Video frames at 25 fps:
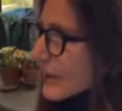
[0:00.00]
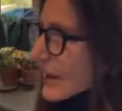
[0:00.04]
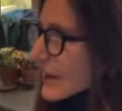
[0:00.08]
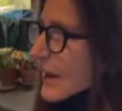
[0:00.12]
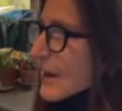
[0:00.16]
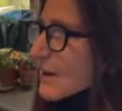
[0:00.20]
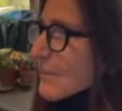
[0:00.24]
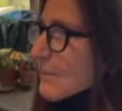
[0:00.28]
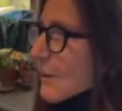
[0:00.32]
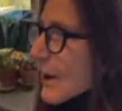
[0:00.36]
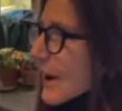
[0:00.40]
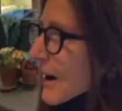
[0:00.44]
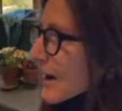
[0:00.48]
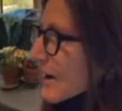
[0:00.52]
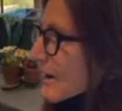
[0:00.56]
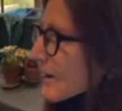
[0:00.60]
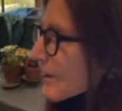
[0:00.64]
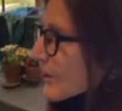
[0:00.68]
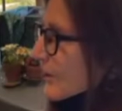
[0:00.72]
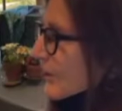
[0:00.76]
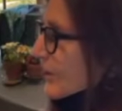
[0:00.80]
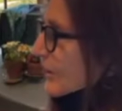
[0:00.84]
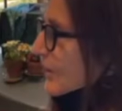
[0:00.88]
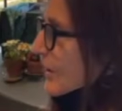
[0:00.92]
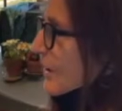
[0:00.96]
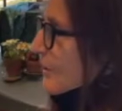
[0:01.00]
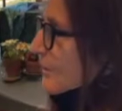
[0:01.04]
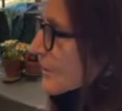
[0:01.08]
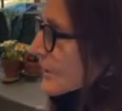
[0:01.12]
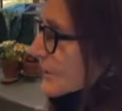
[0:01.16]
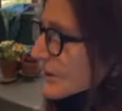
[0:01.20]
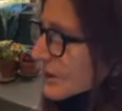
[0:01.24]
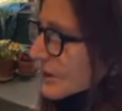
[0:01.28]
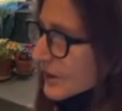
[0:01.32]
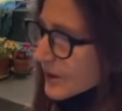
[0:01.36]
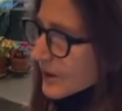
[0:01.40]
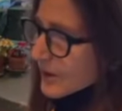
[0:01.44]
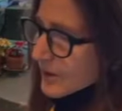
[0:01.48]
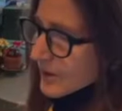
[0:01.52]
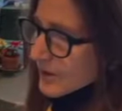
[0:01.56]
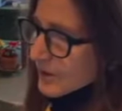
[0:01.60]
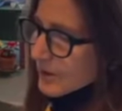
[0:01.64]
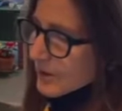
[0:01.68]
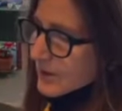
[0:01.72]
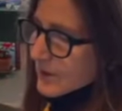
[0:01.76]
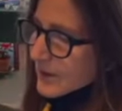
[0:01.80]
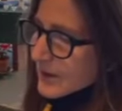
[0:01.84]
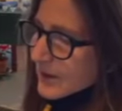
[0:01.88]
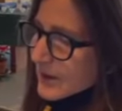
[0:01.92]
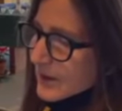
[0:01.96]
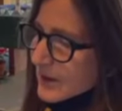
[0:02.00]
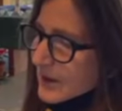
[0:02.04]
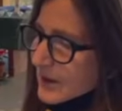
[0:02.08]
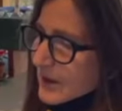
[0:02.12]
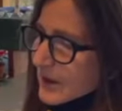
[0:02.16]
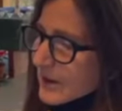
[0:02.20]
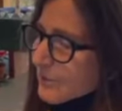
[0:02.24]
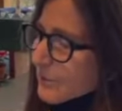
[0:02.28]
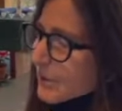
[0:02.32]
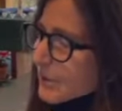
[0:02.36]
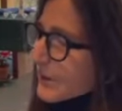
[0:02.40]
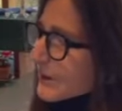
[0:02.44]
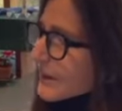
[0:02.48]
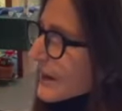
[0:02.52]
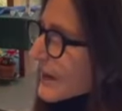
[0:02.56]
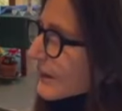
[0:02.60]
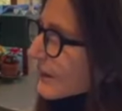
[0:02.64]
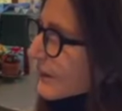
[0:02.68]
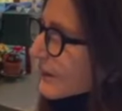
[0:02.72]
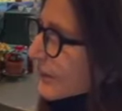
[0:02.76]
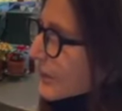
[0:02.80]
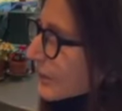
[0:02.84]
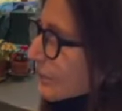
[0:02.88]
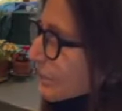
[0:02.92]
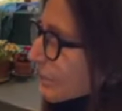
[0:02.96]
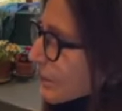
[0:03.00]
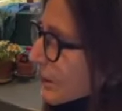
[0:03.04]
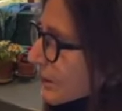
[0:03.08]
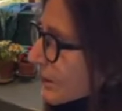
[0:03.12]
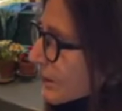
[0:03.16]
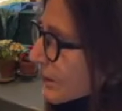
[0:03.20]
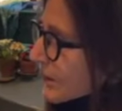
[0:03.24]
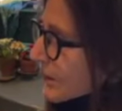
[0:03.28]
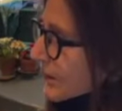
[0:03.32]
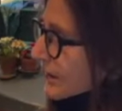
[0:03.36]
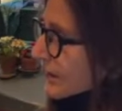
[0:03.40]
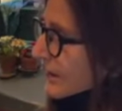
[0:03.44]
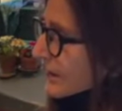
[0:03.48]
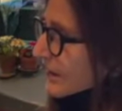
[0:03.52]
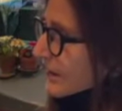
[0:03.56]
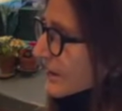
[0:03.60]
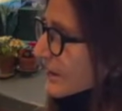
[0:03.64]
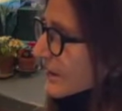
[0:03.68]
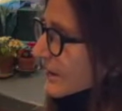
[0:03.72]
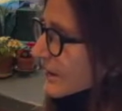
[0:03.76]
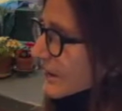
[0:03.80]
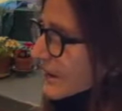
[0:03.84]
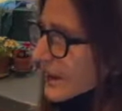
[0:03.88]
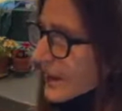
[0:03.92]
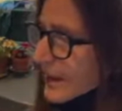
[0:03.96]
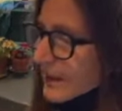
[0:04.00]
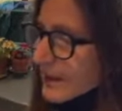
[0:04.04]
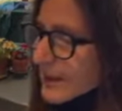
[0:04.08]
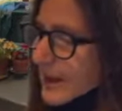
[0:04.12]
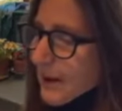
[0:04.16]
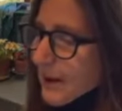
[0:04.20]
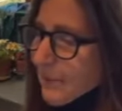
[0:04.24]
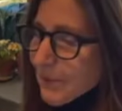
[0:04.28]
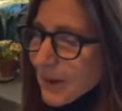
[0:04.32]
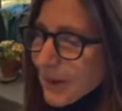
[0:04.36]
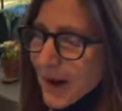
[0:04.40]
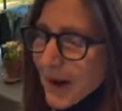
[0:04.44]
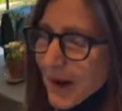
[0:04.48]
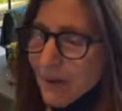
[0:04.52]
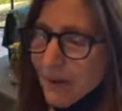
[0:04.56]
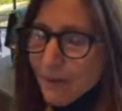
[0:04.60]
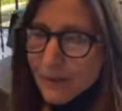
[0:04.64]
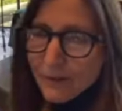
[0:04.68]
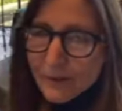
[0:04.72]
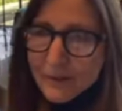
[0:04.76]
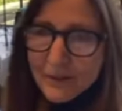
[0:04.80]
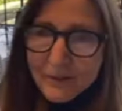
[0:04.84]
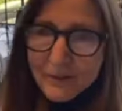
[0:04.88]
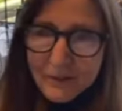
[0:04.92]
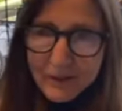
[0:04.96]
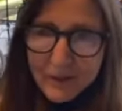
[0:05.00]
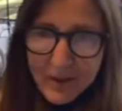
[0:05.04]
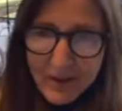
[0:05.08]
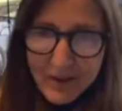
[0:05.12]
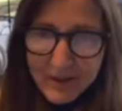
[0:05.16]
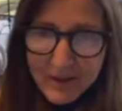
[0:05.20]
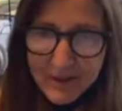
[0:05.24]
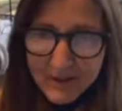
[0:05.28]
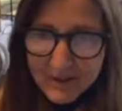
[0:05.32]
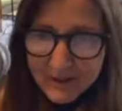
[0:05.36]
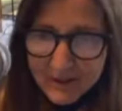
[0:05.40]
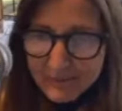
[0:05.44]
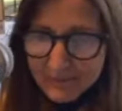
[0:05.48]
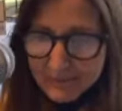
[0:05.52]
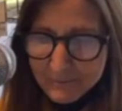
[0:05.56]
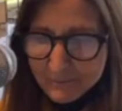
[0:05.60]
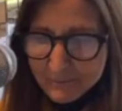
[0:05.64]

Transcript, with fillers: Empires come and go, but that spirit, that power lives on.